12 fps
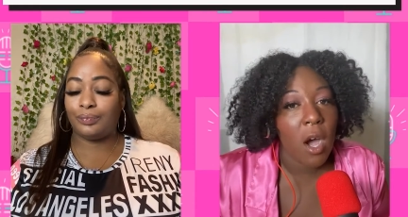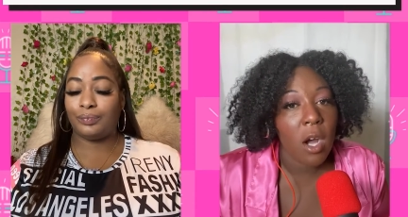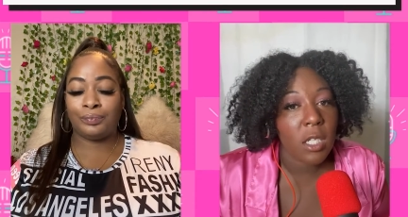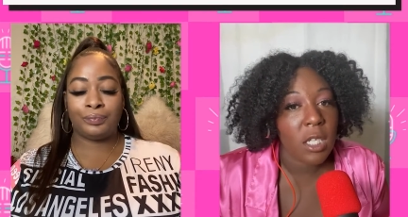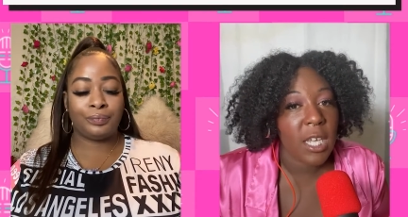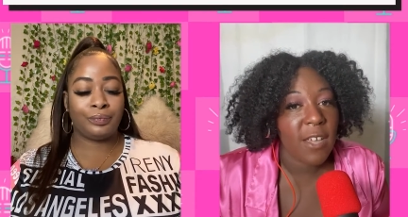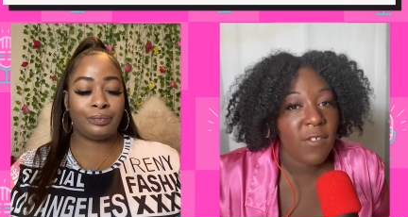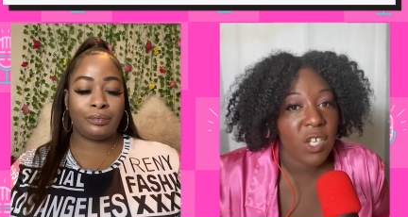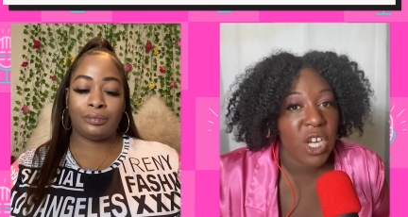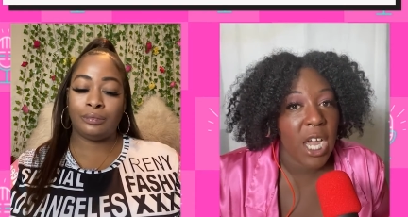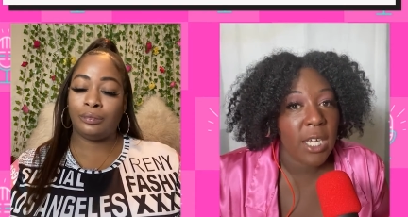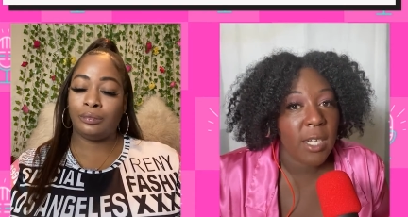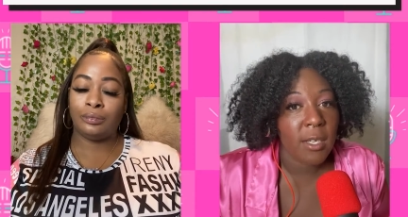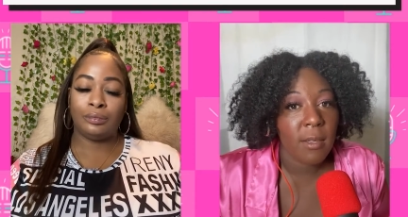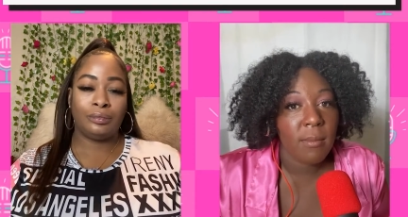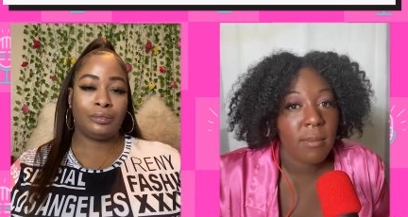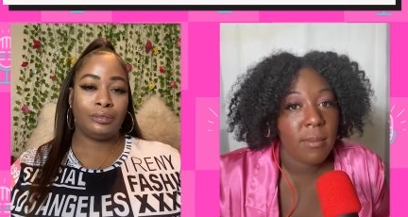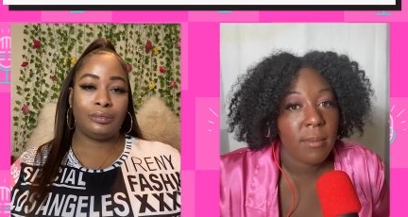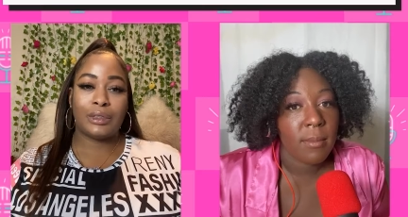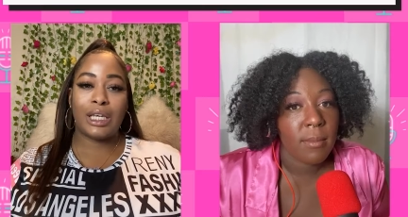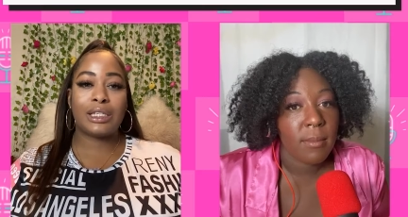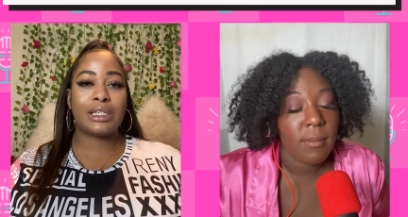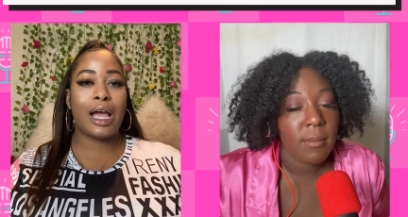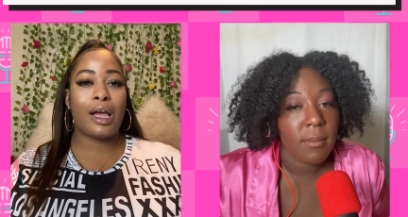Speaker 1: to get vagina.
Speaker 2: It's
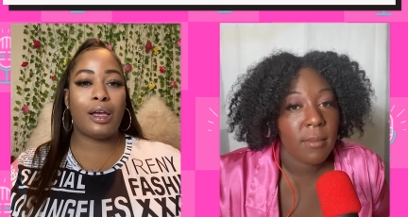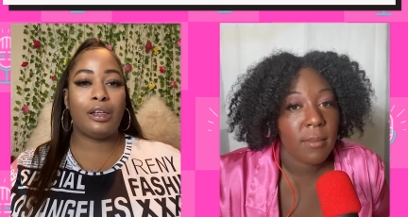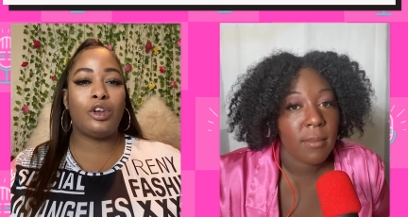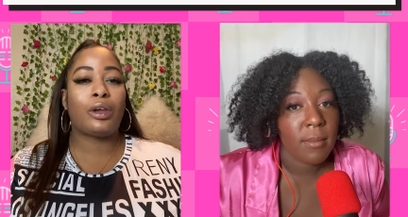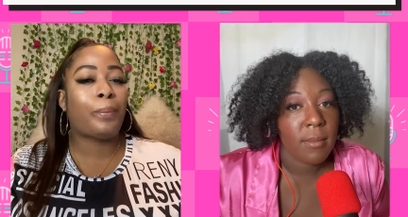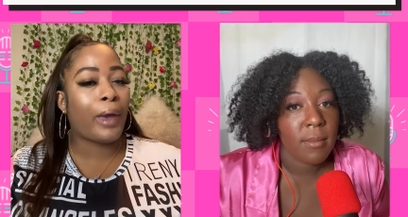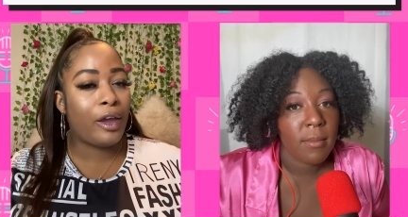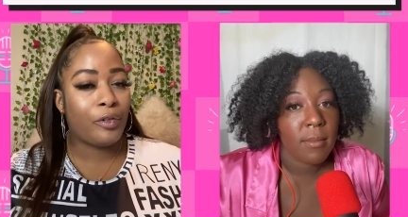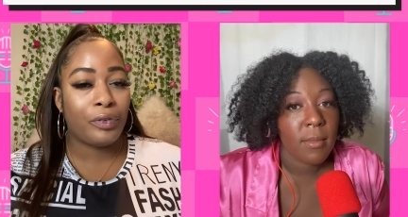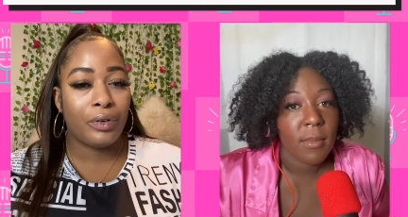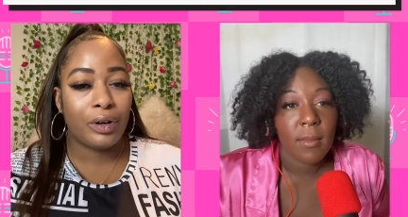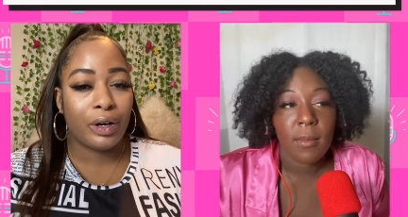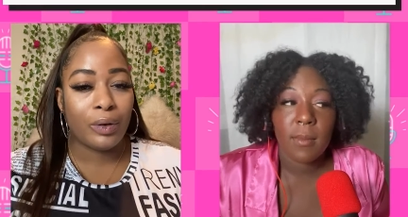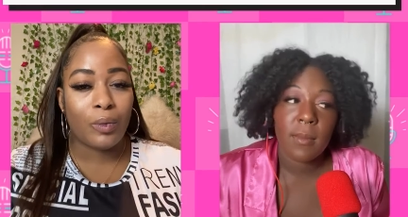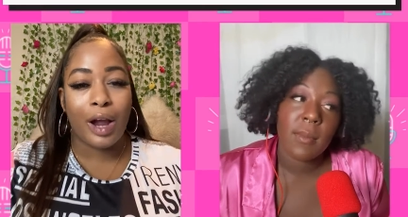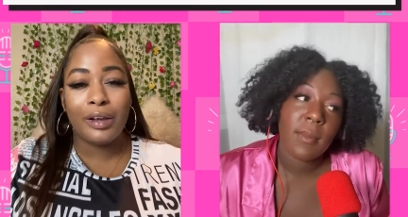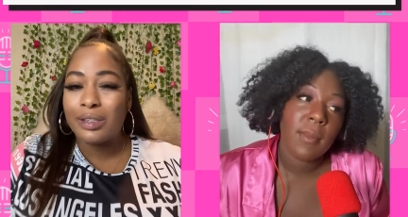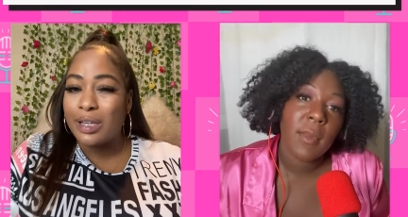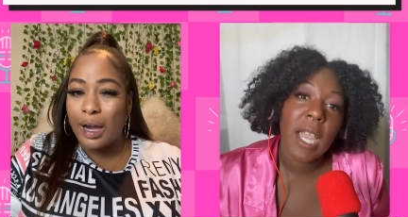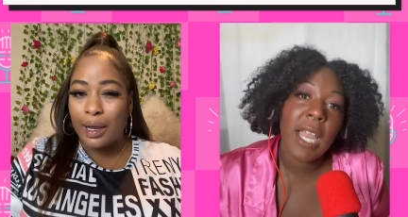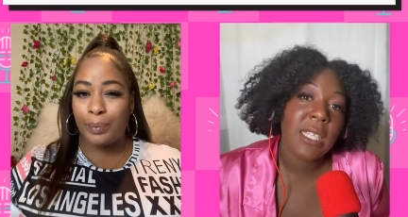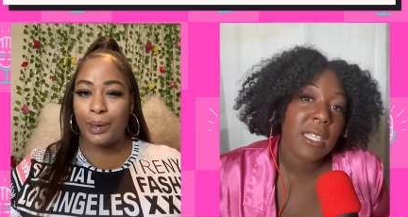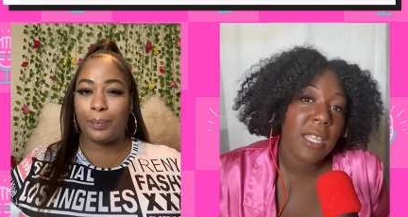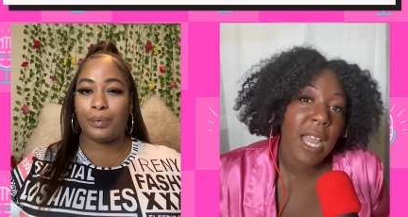not. You can pay for it. Why are you stalking
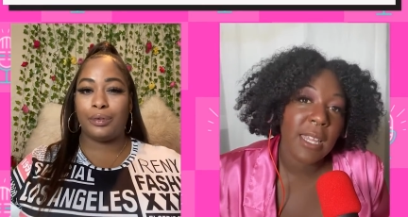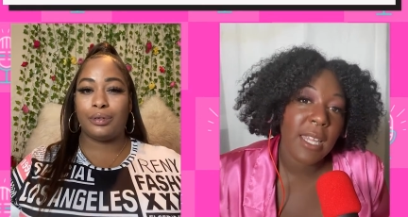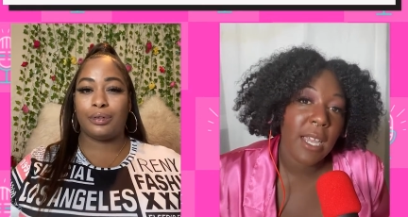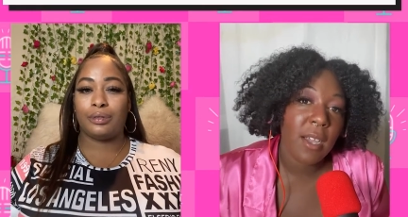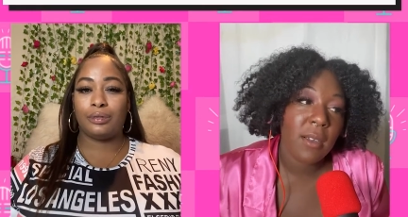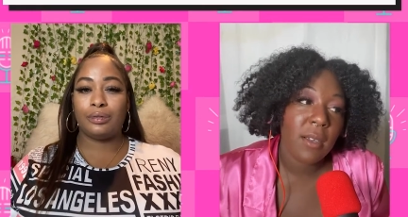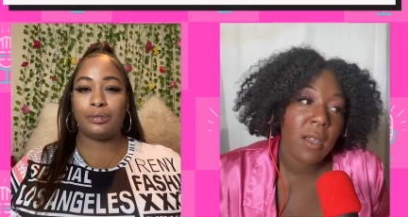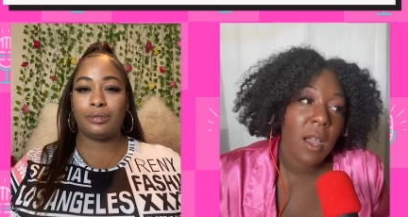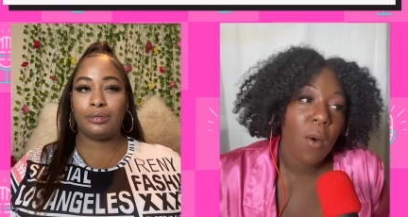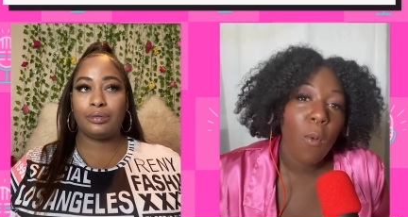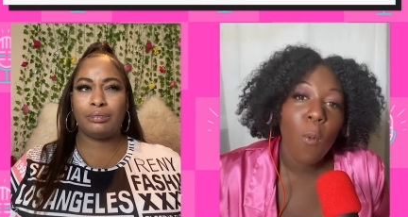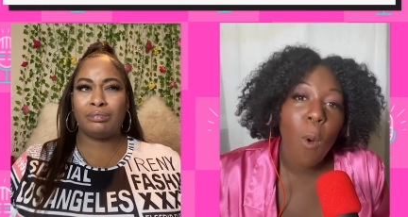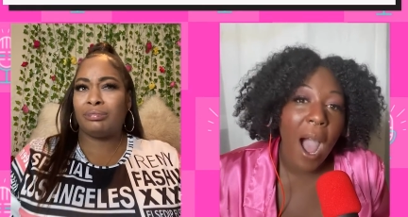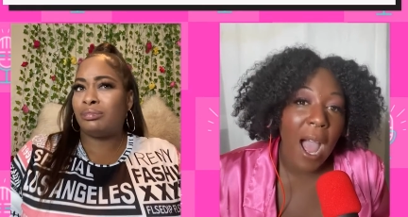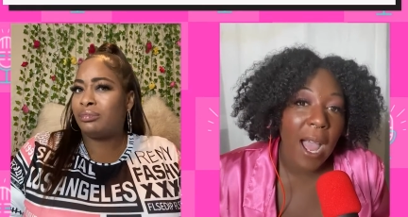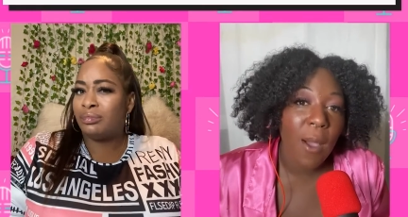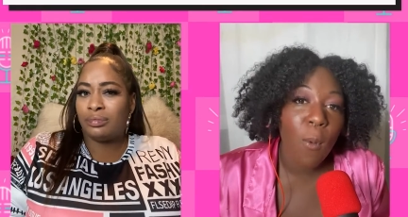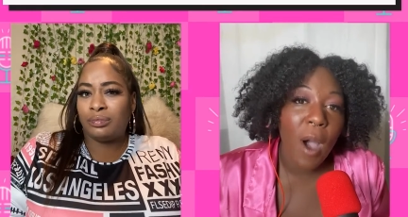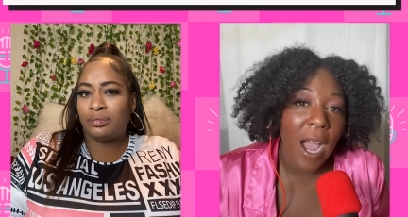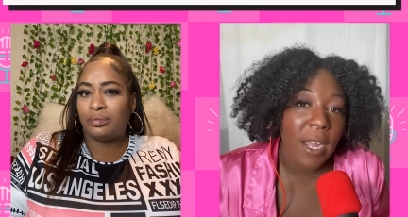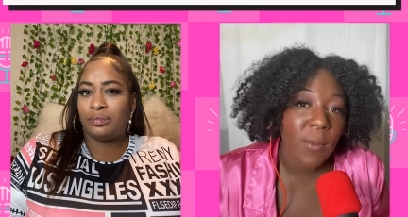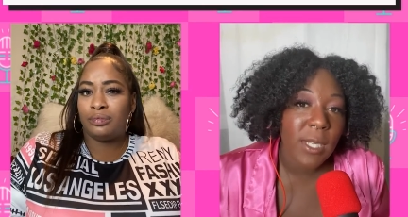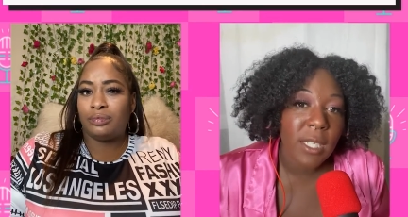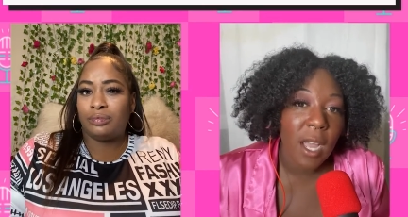
Speaker 1: people? Why? Why are we
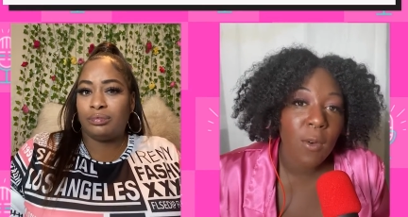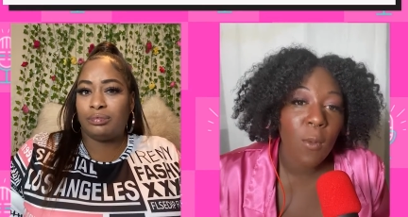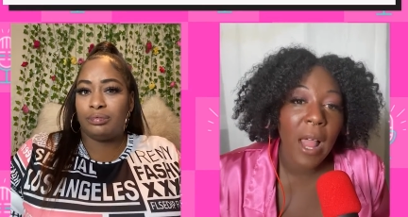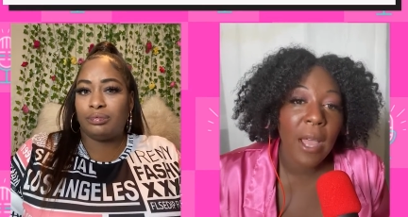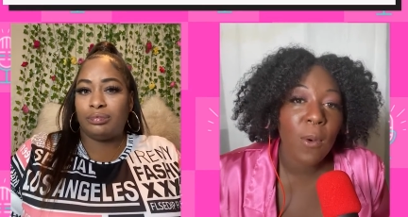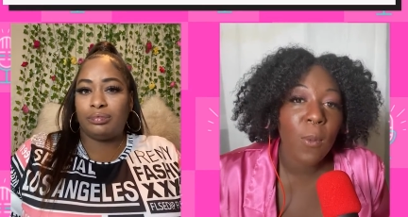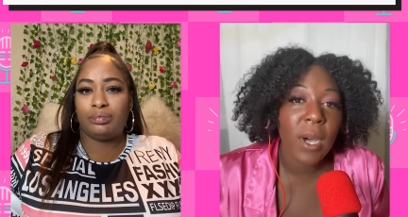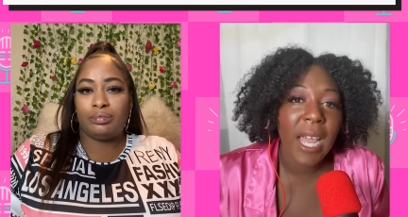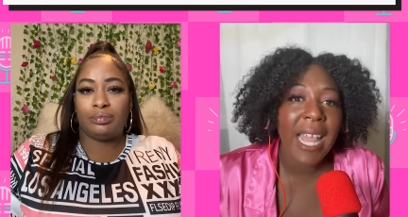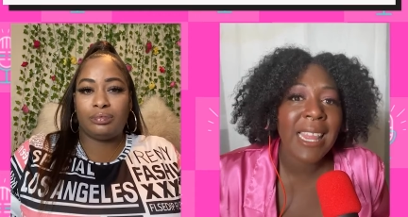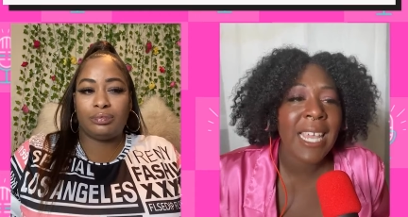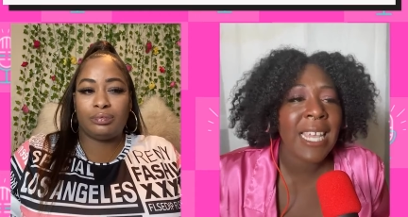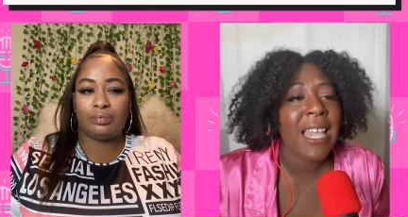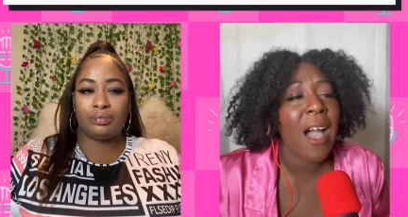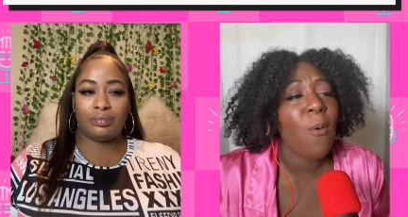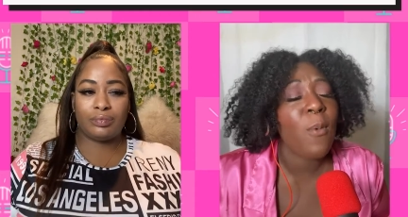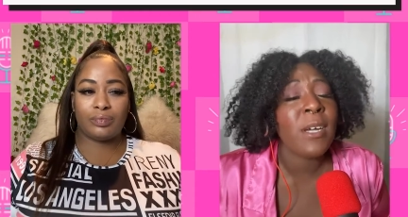stalking? Like, what? And then y'all wonder